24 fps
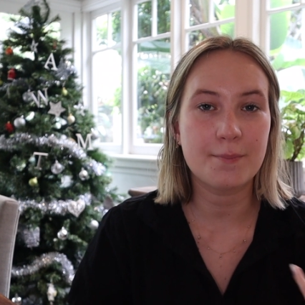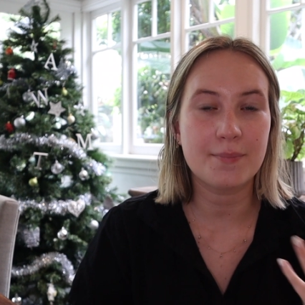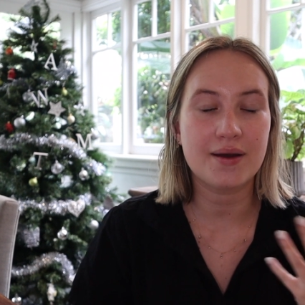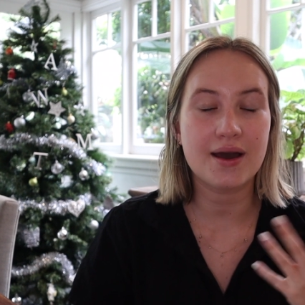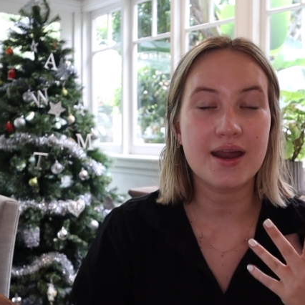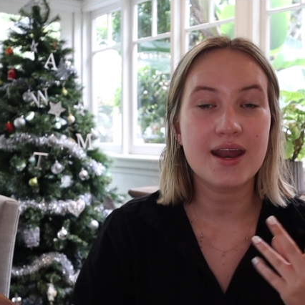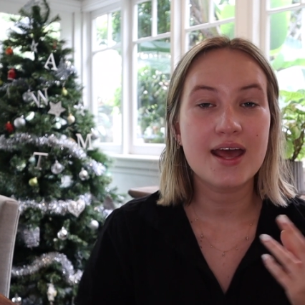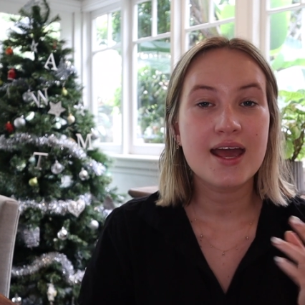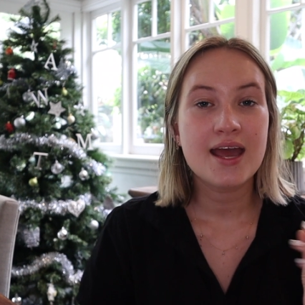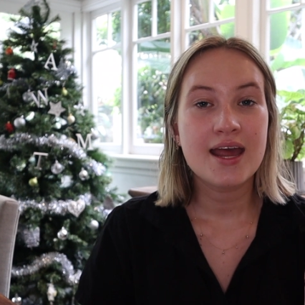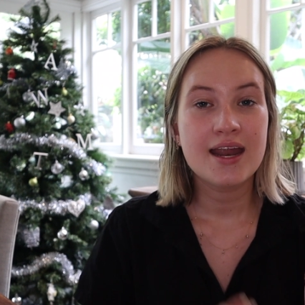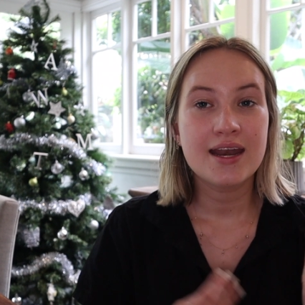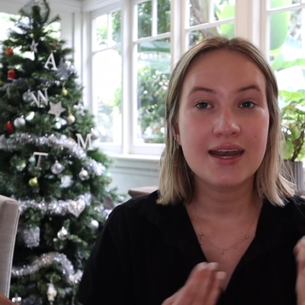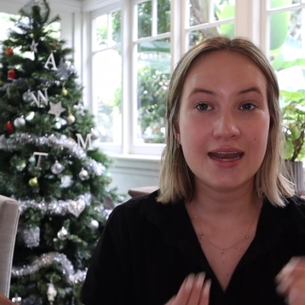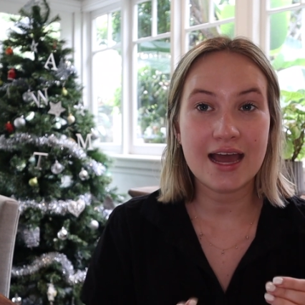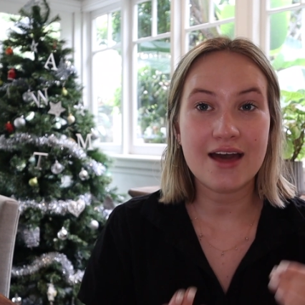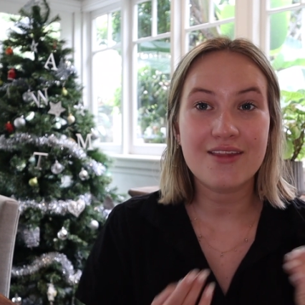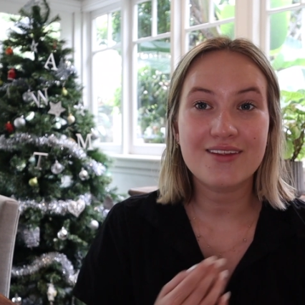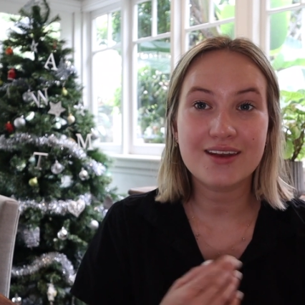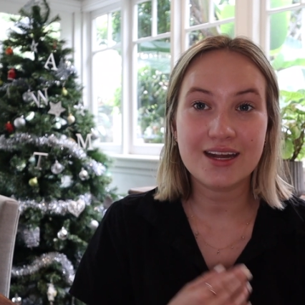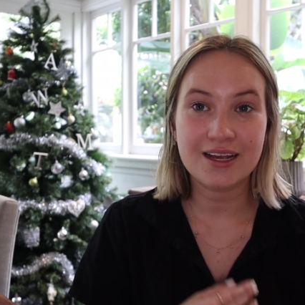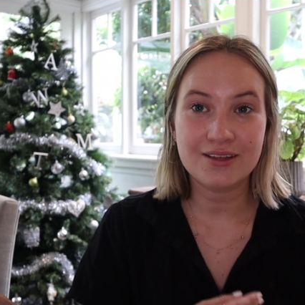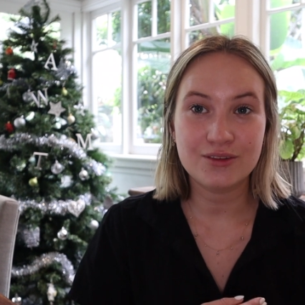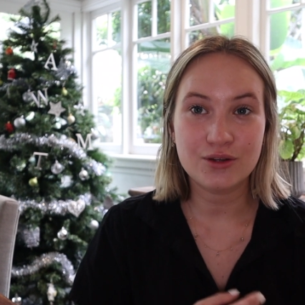But now
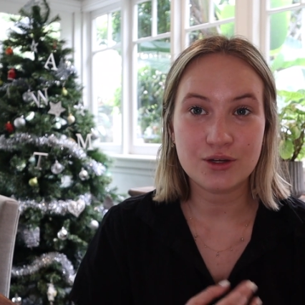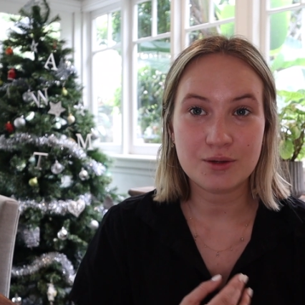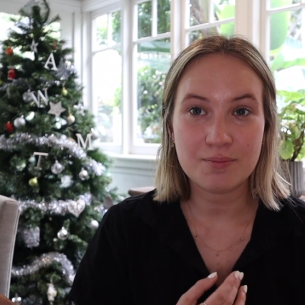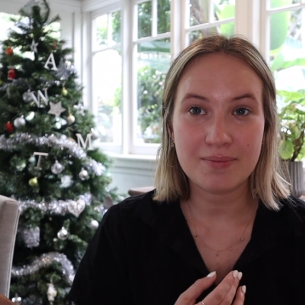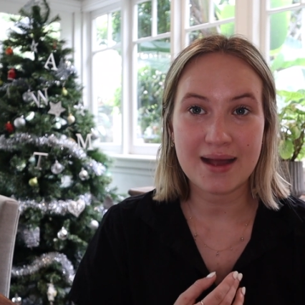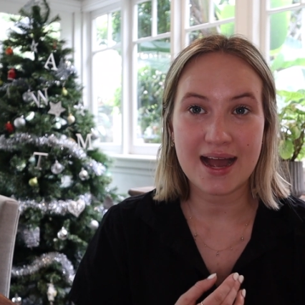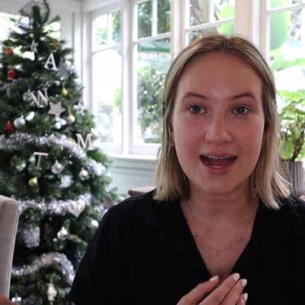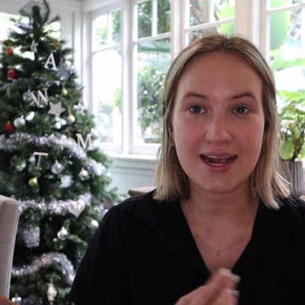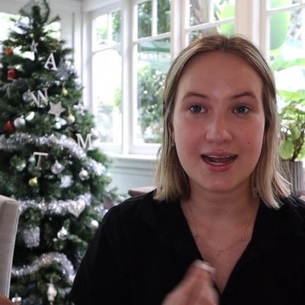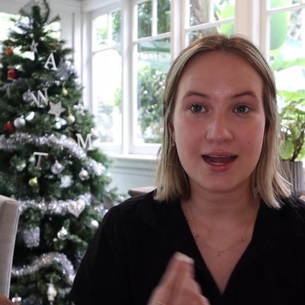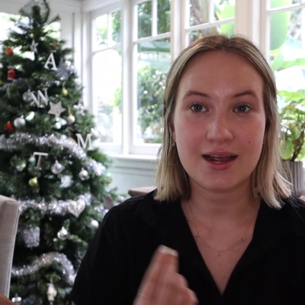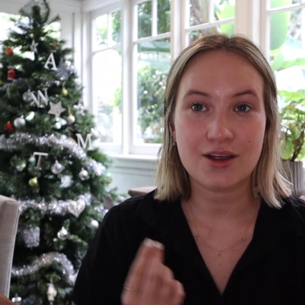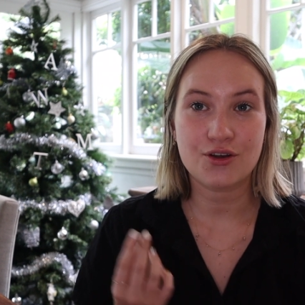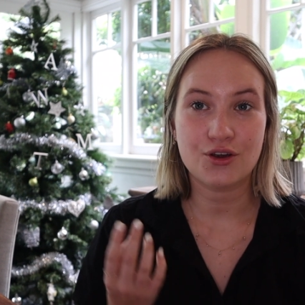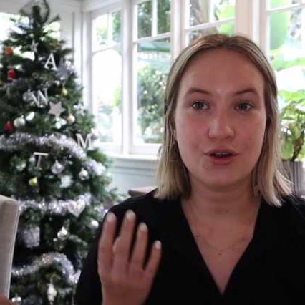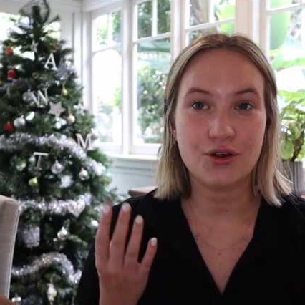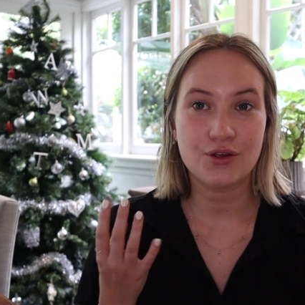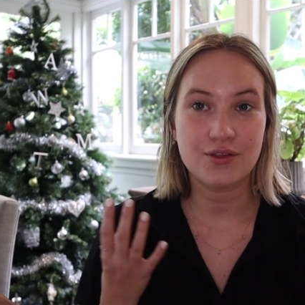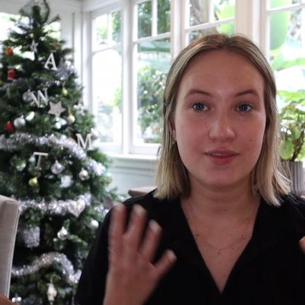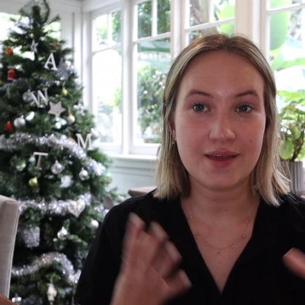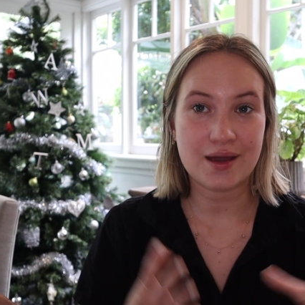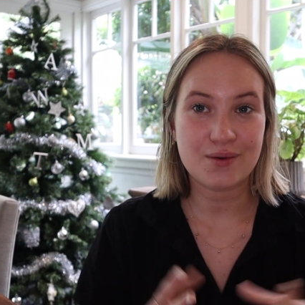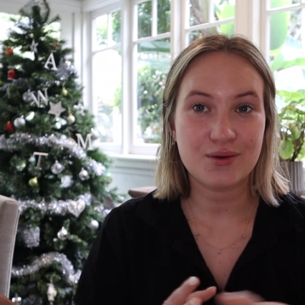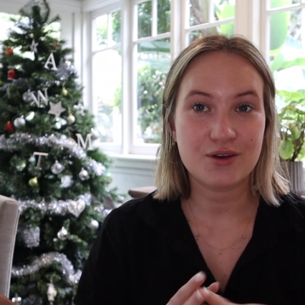that I look back, I
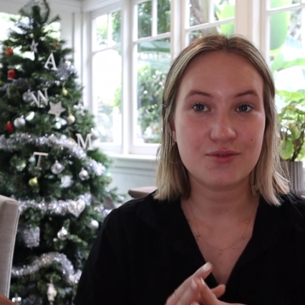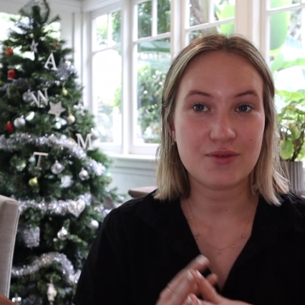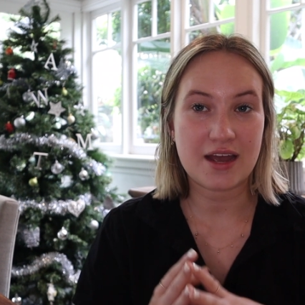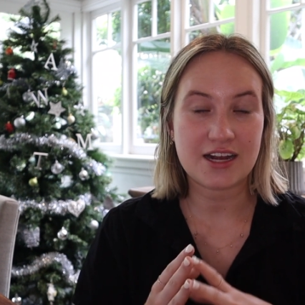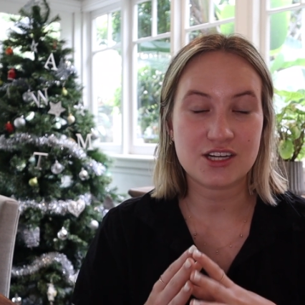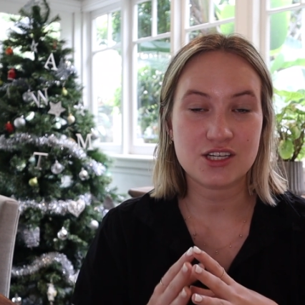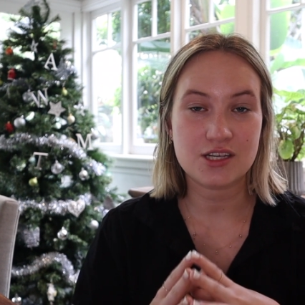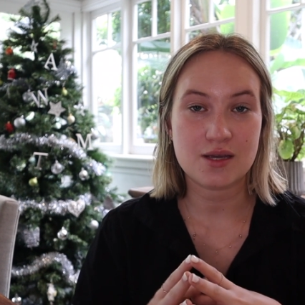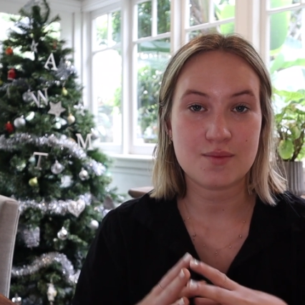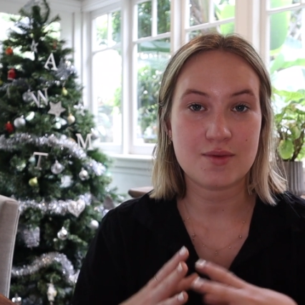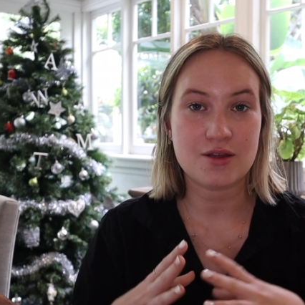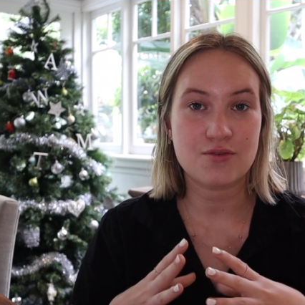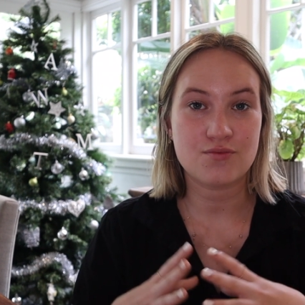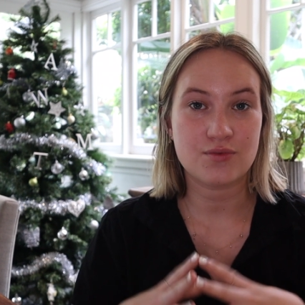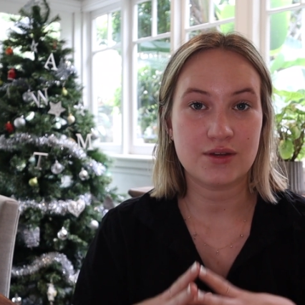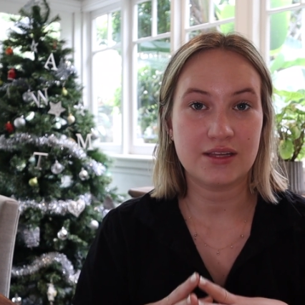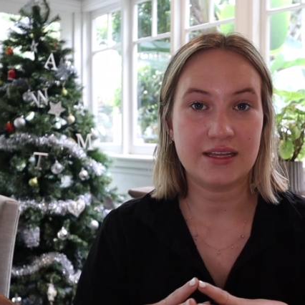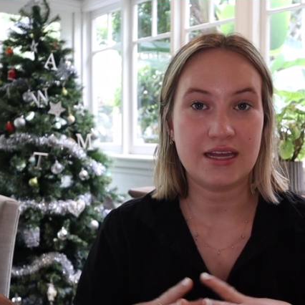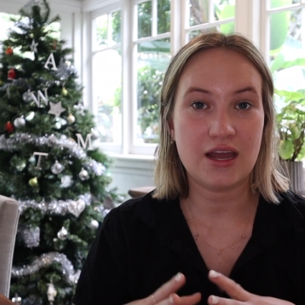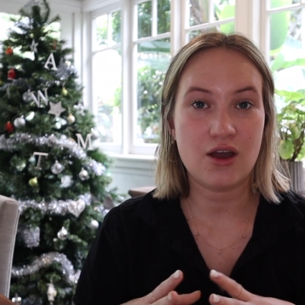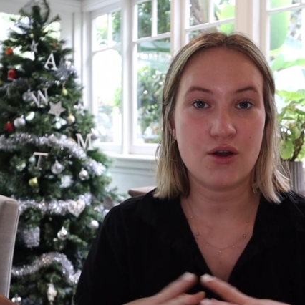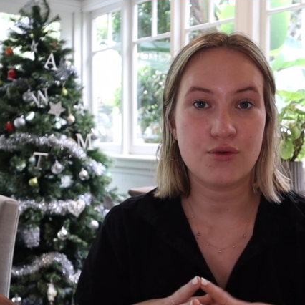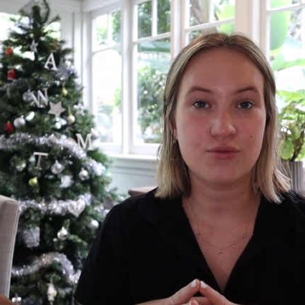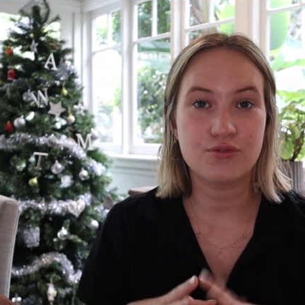go, that would have actually been
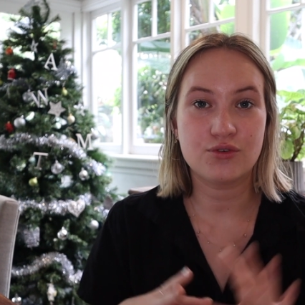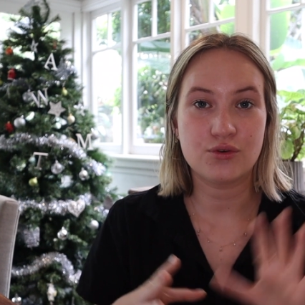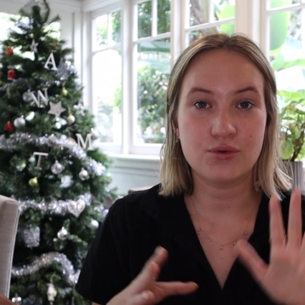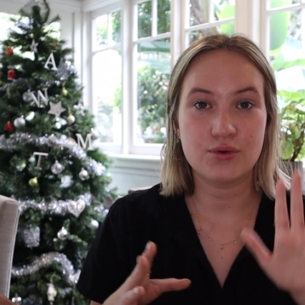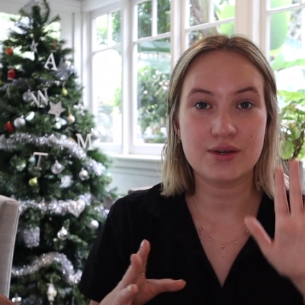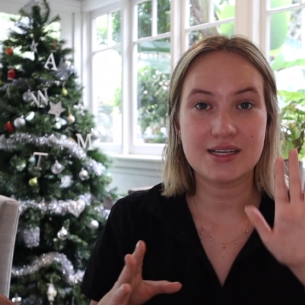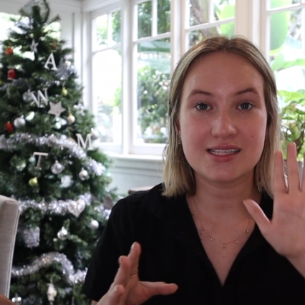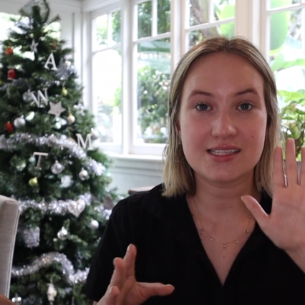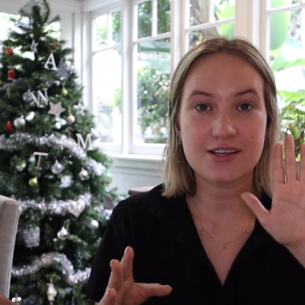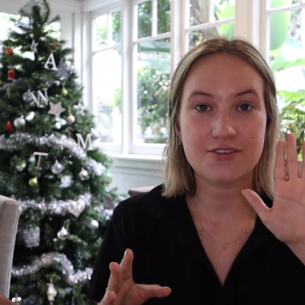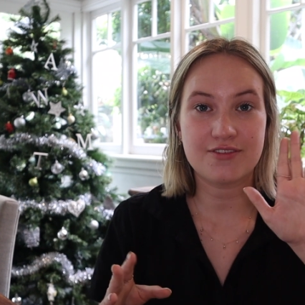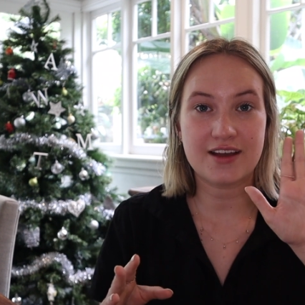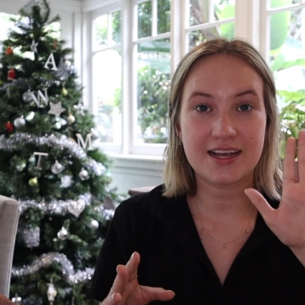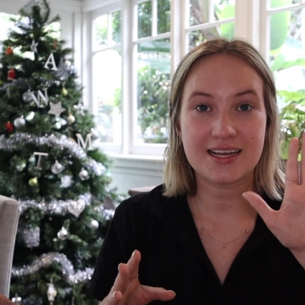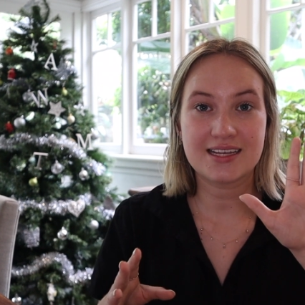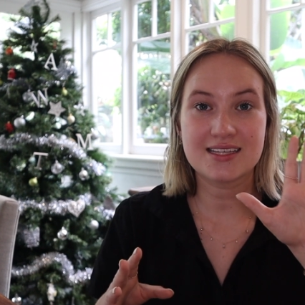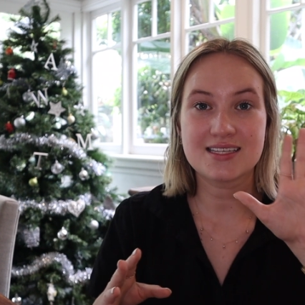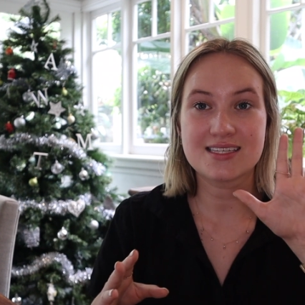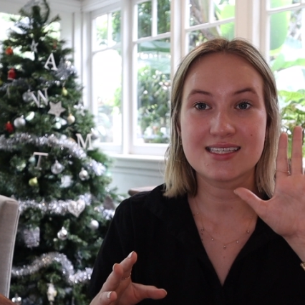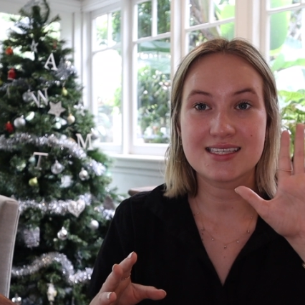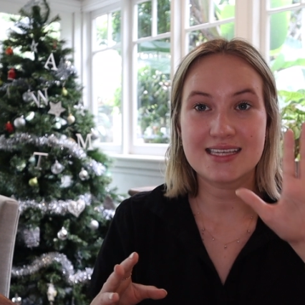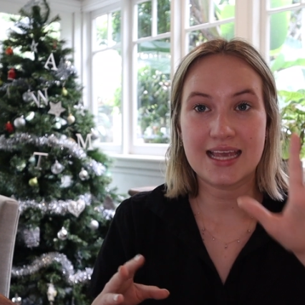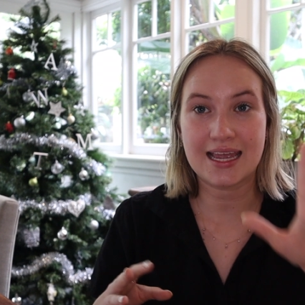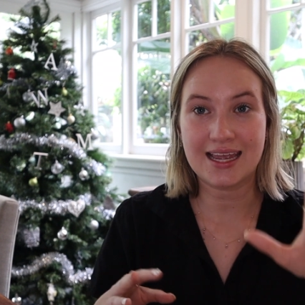really helpful, is if I can
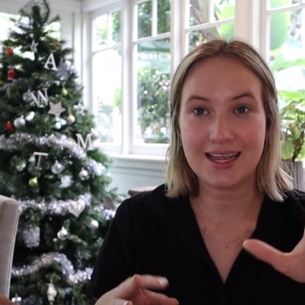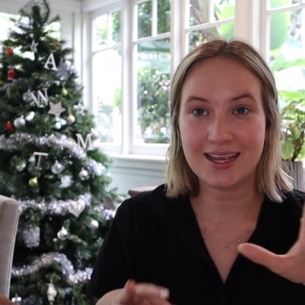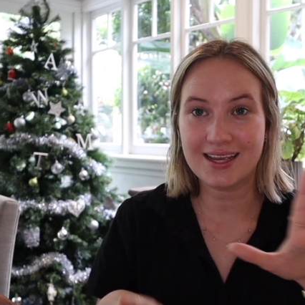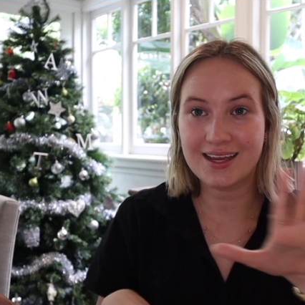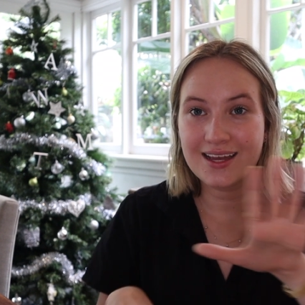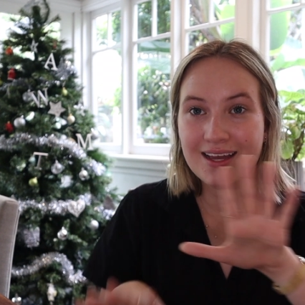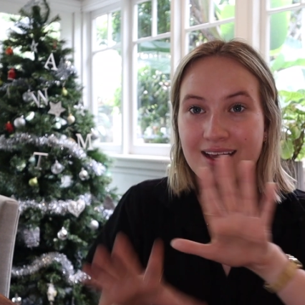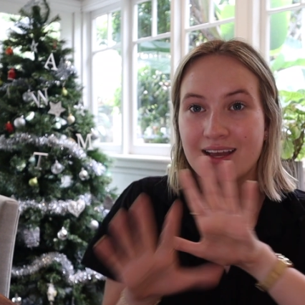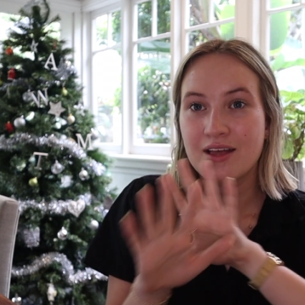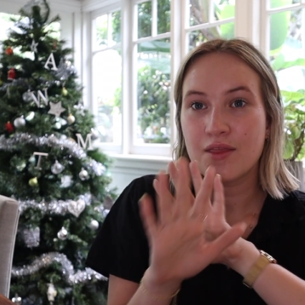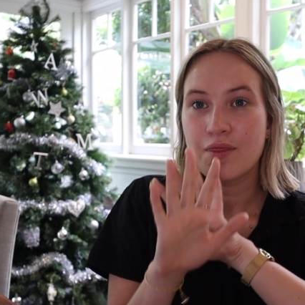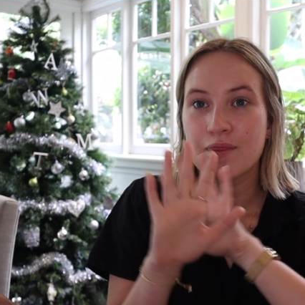see